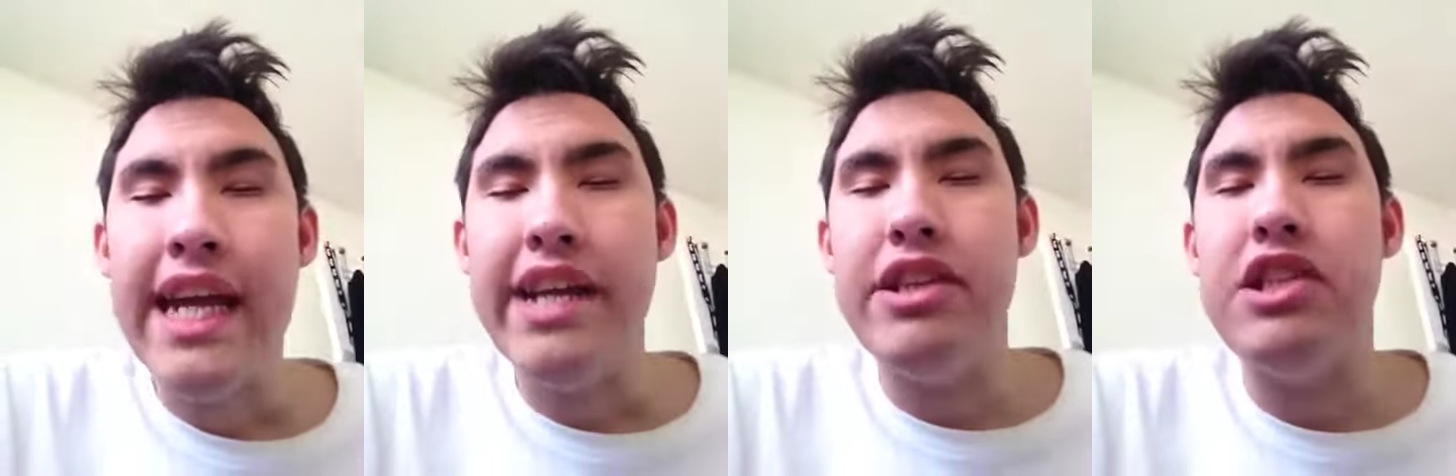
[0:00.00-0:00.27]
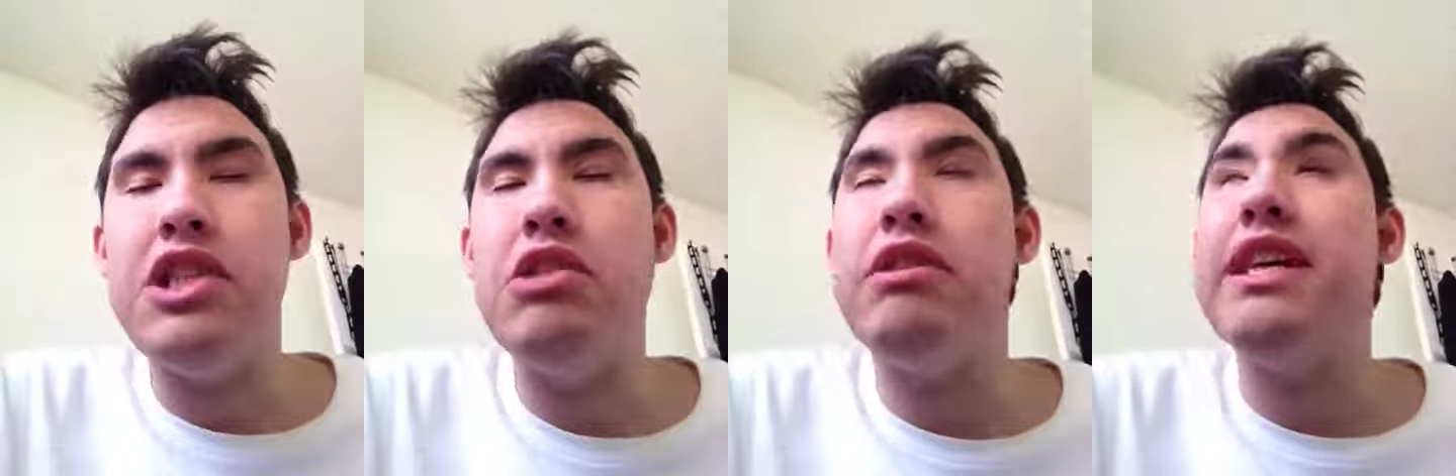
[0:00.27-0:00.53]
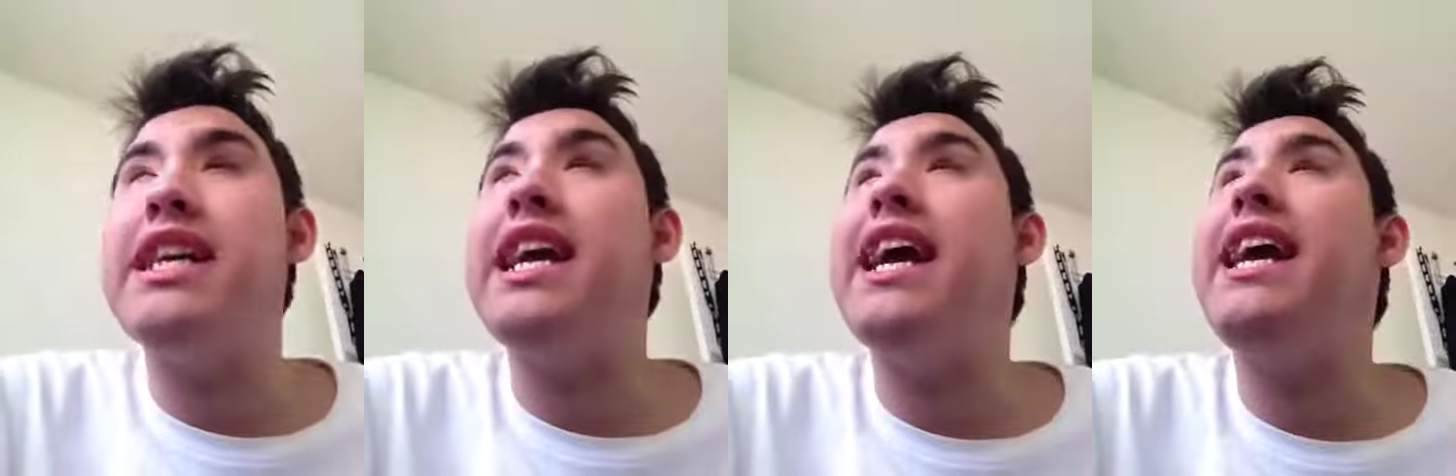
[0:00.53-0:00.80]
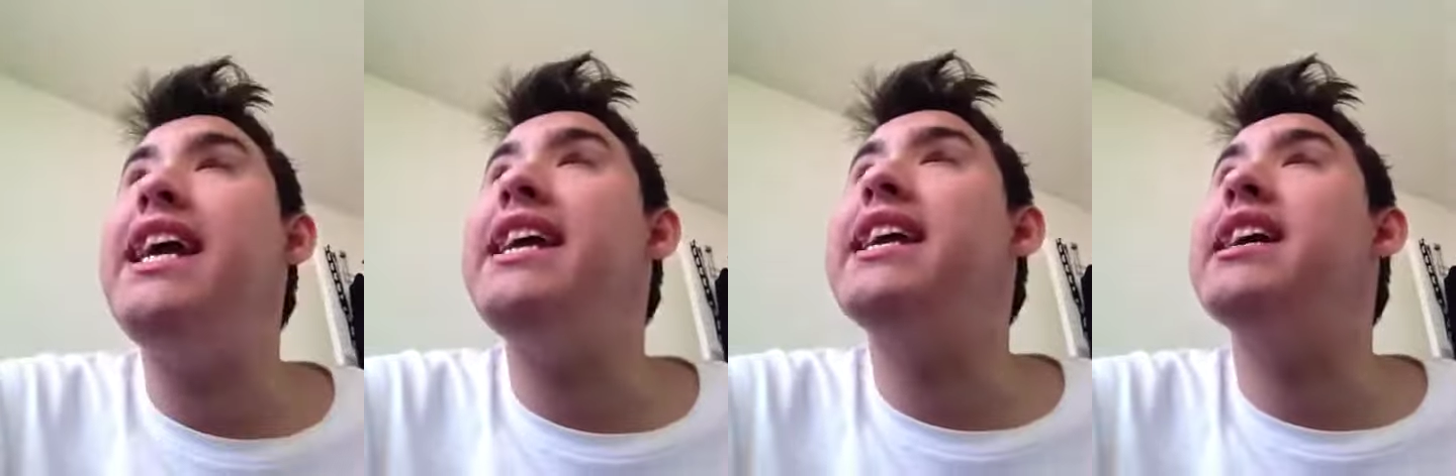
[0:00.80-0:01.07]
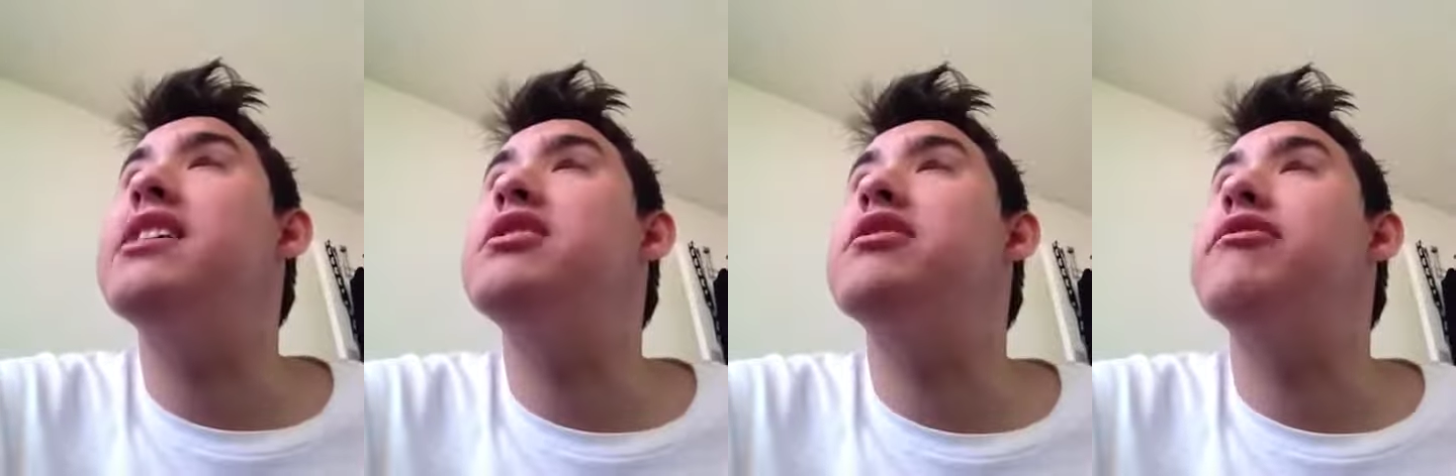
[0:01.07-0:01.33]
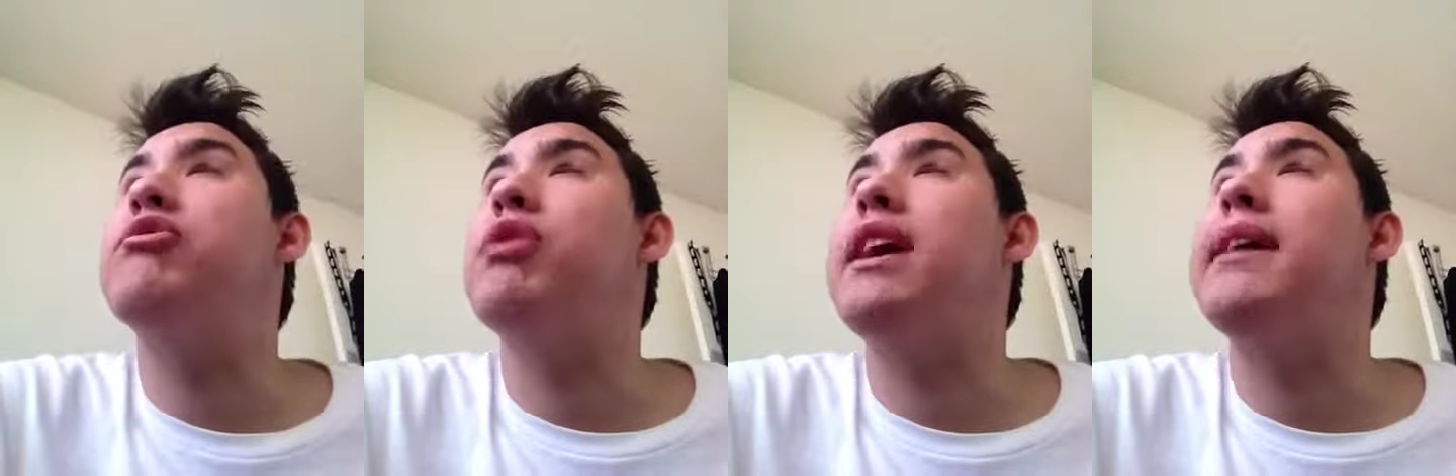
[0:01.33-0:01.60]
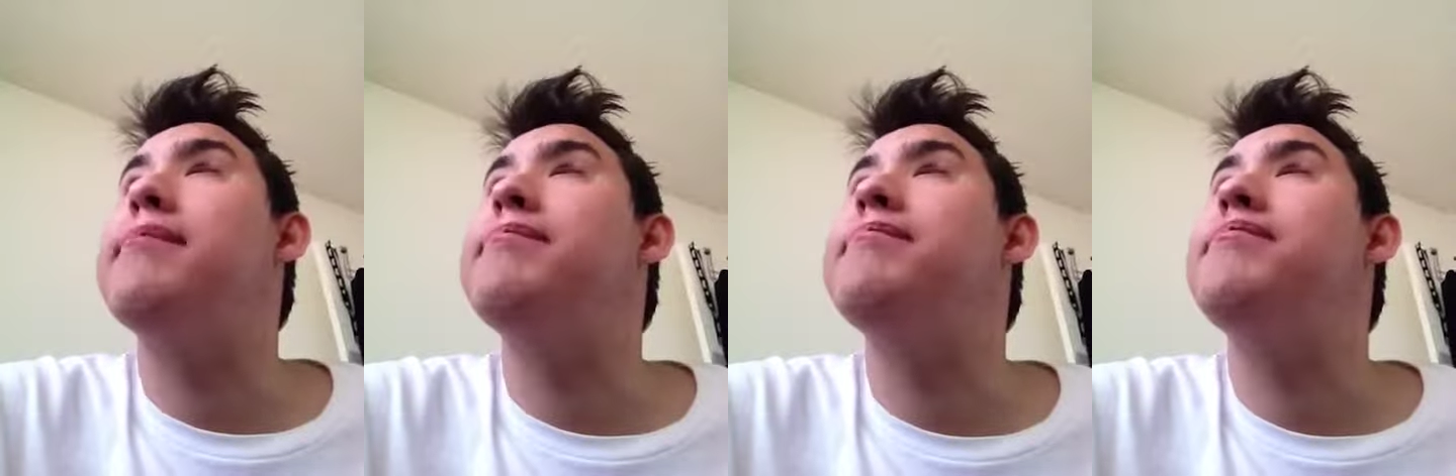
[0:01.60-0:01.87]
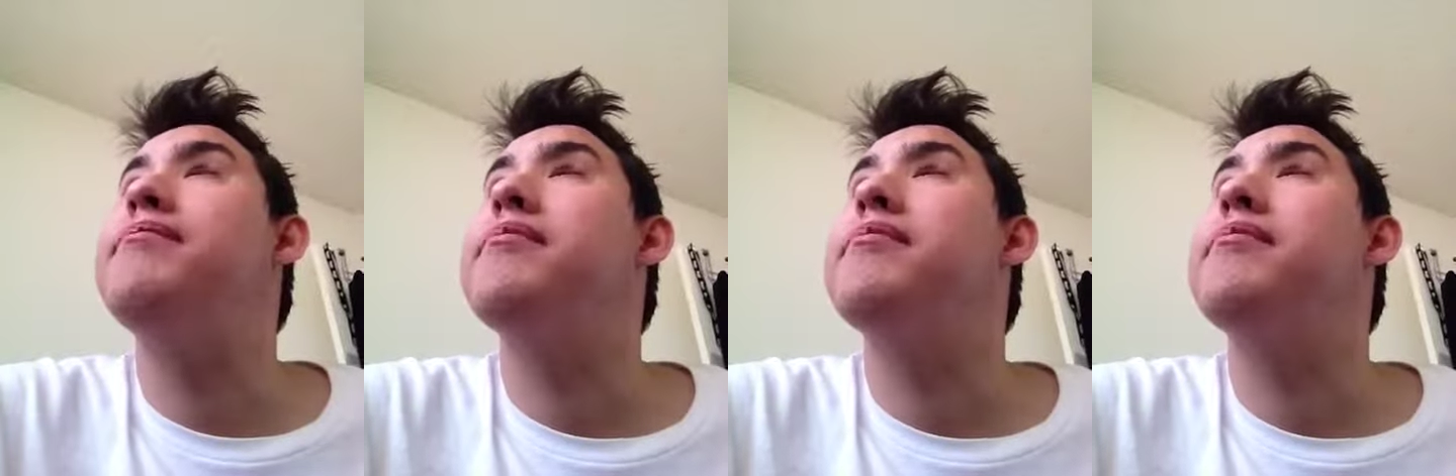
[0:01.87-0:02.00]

You still get 8 gigs of RAM,